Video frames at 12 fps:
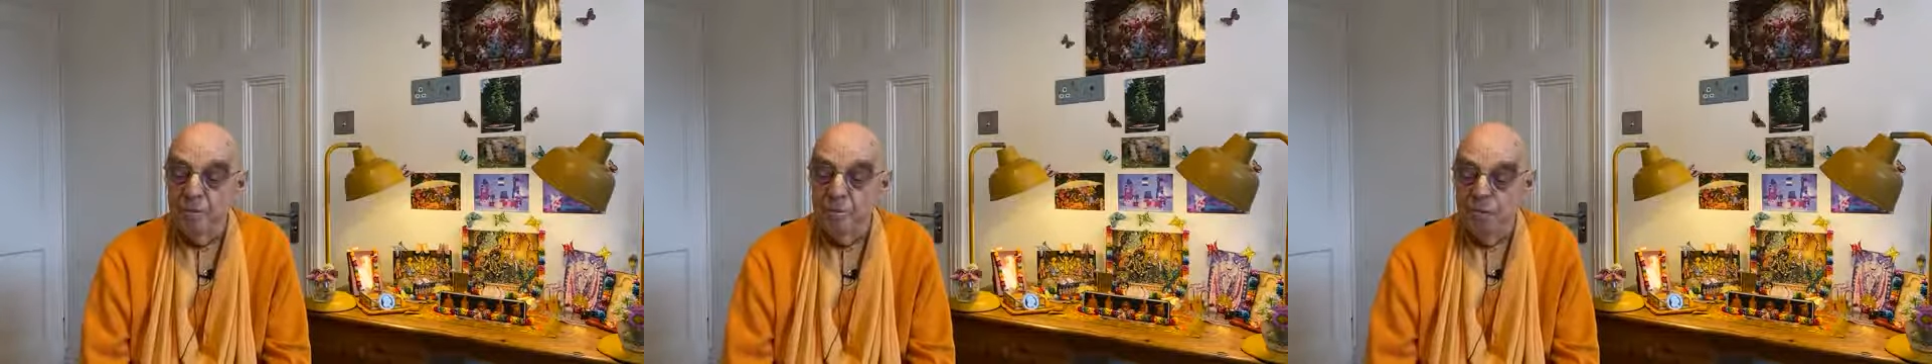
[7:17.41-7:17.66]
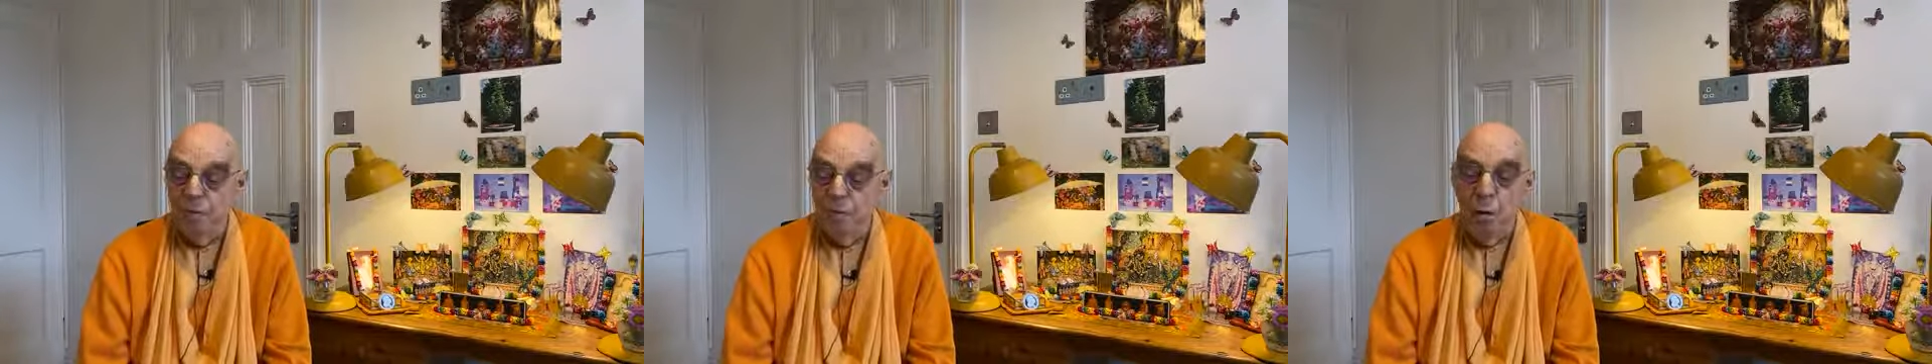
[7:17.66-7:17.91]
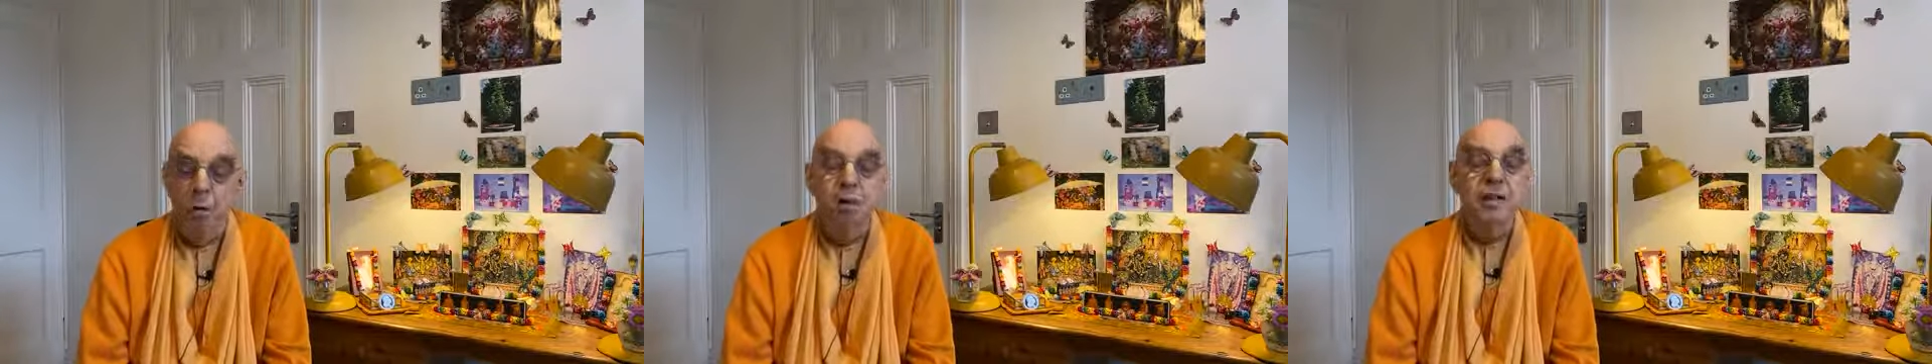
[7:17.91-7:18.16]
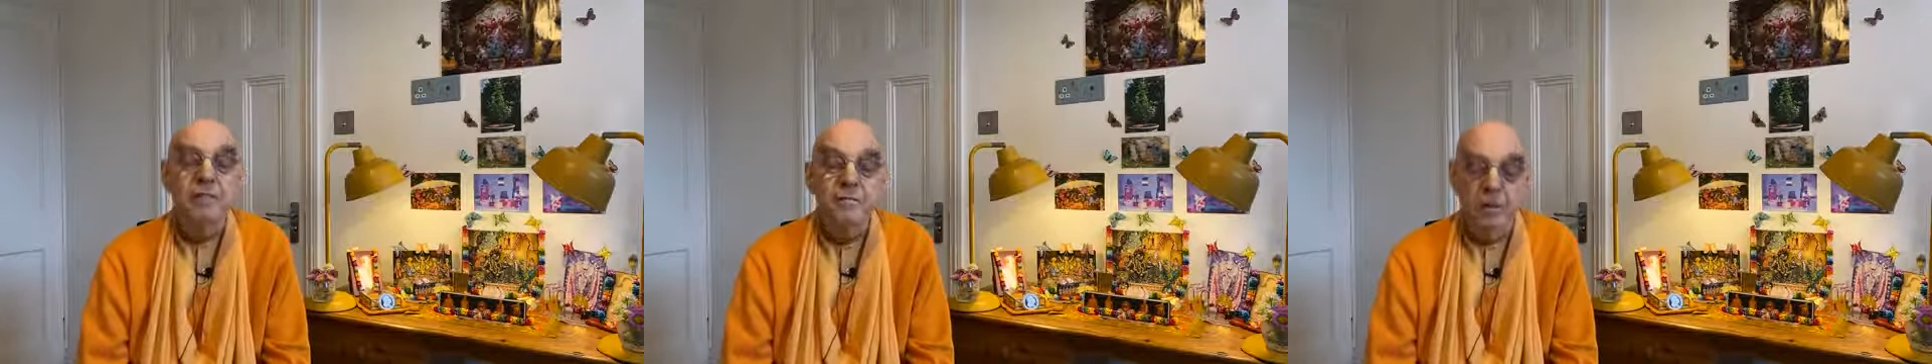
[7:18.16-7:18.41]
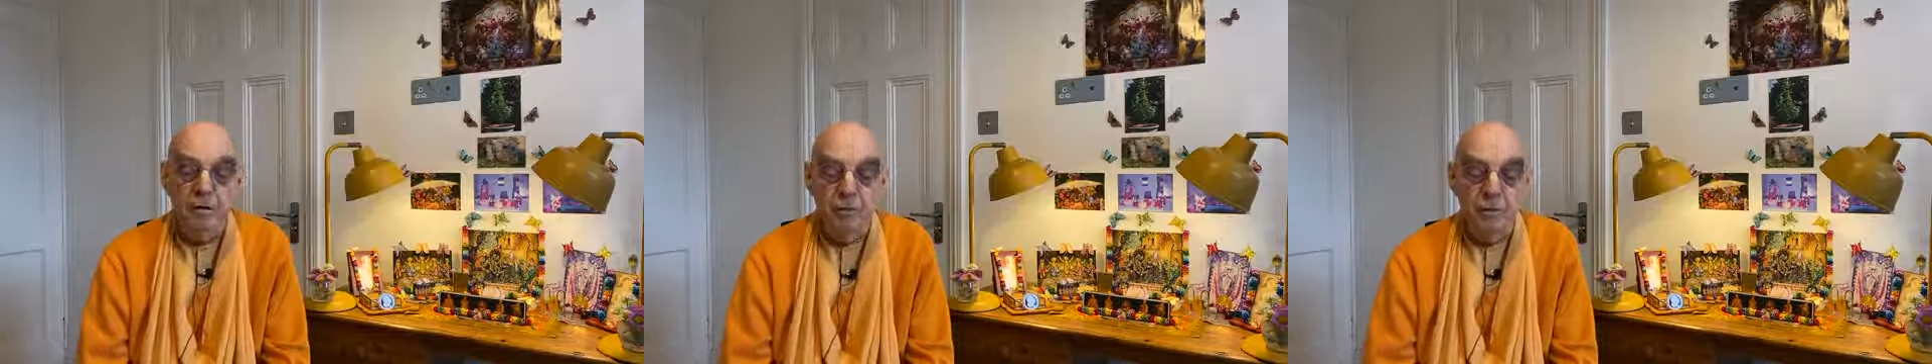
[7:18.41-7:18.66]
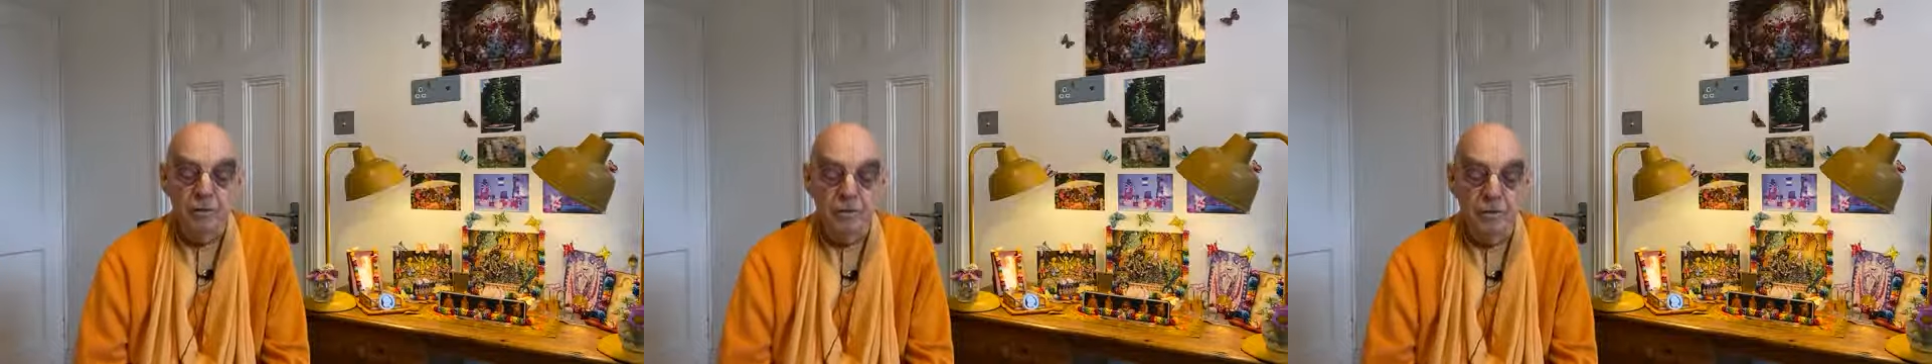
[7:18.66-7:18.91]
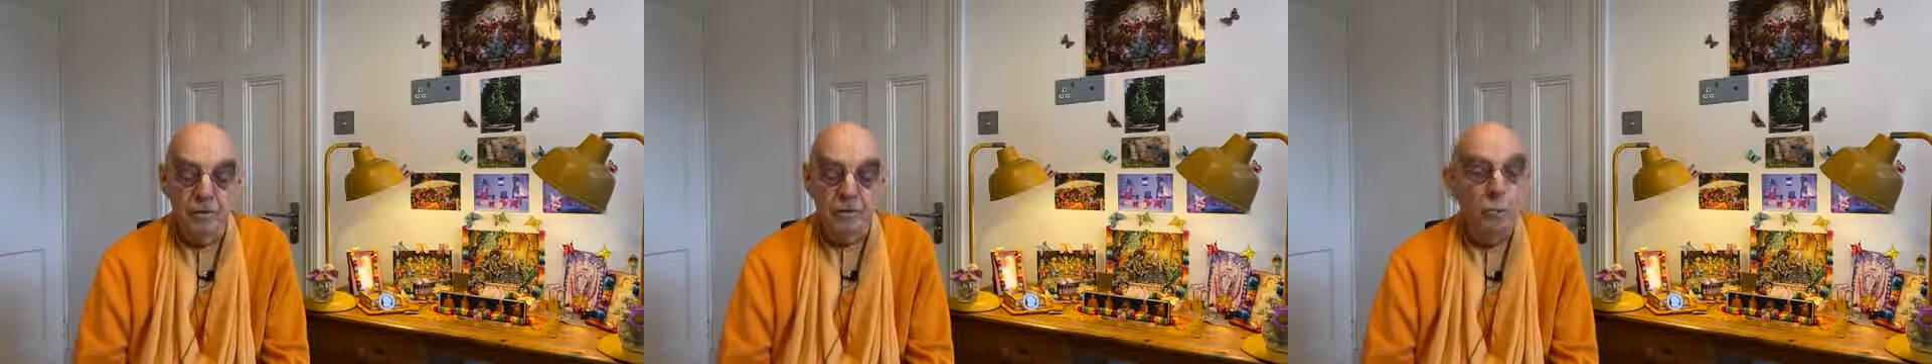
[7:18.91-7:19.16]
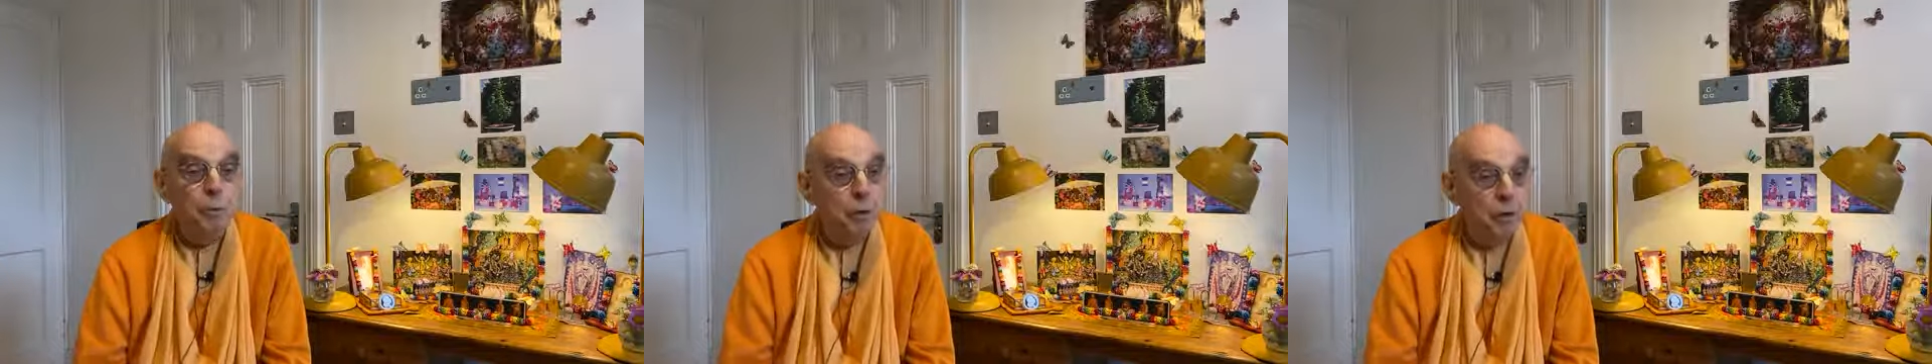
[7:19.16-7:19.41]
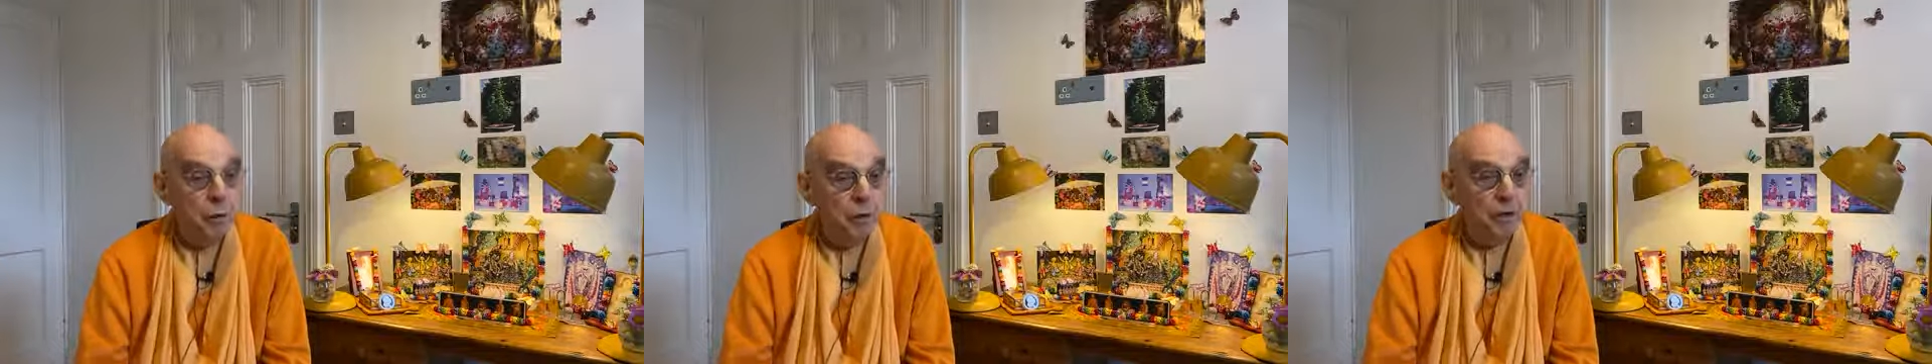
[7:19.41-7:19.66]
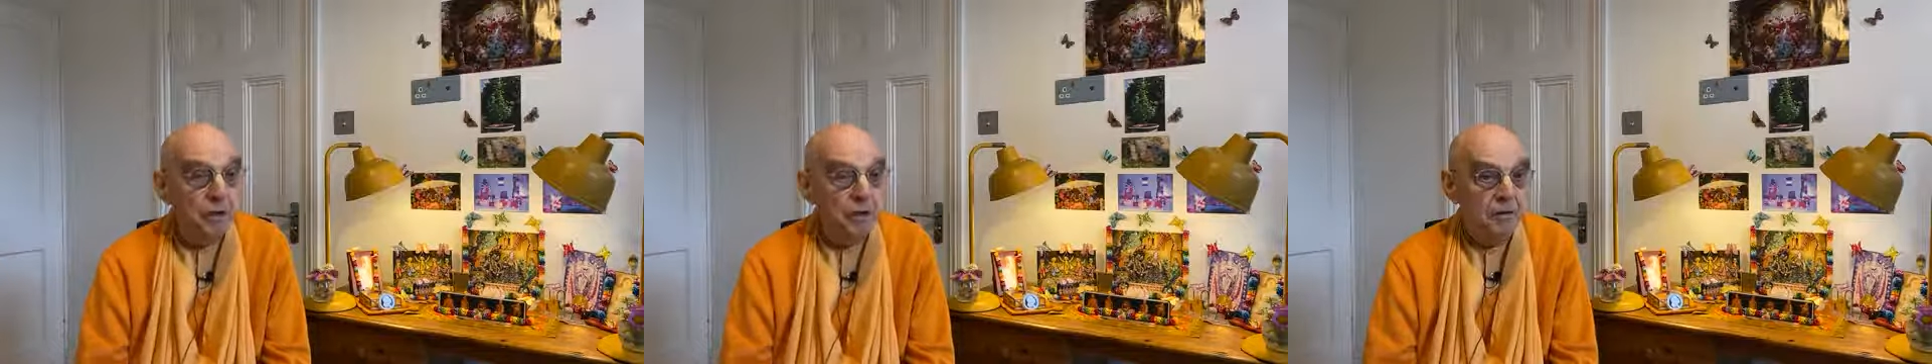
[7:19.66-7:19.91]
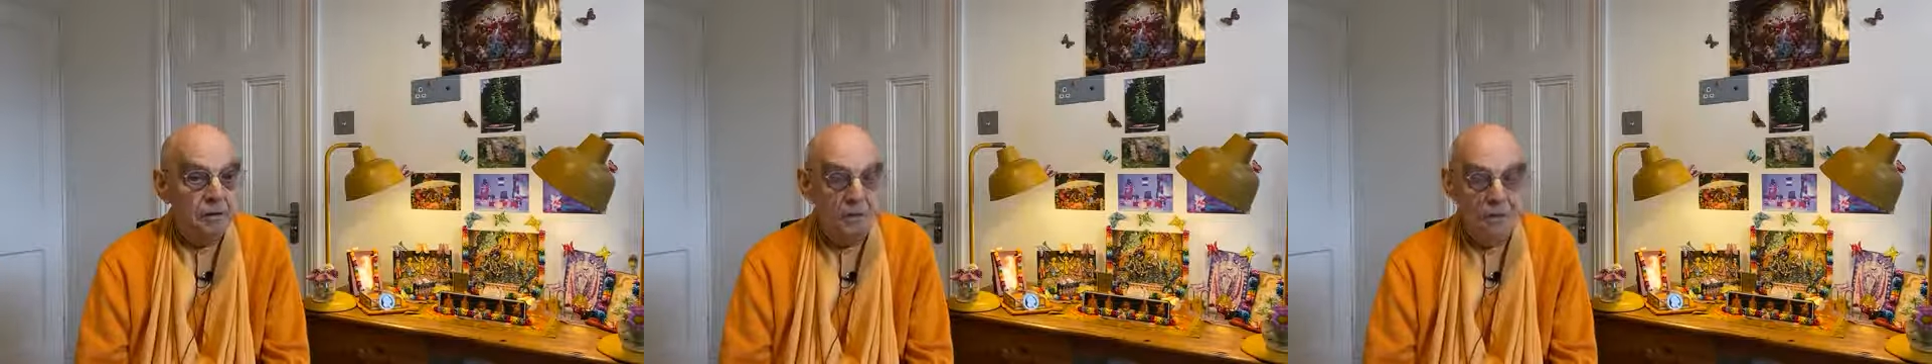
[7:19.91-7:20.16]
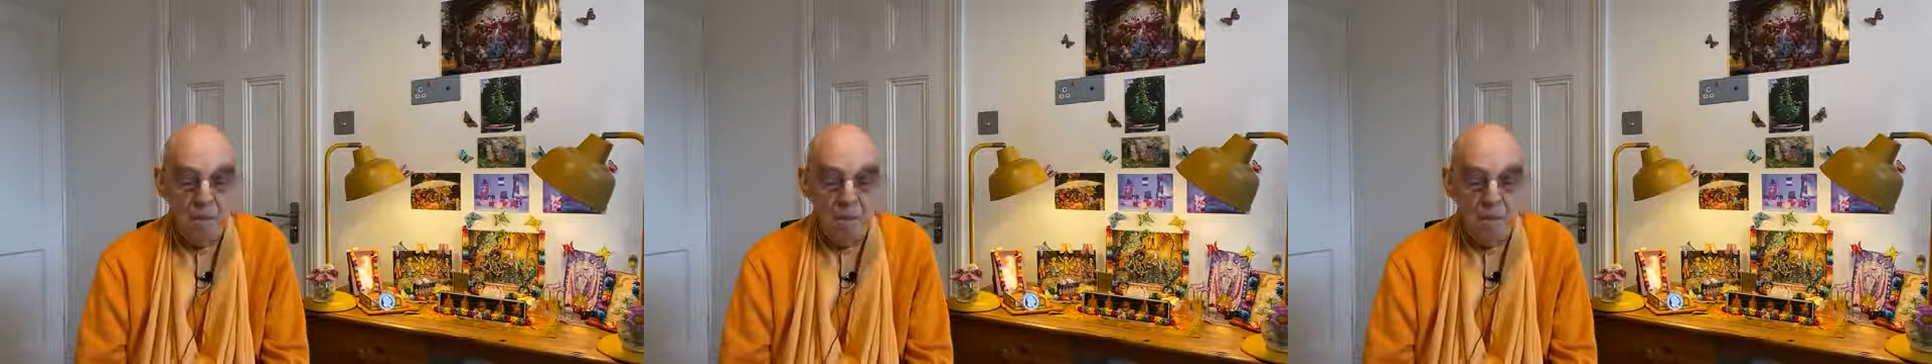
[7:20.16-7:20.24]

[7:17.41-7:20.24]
but to all living creatures who heard it.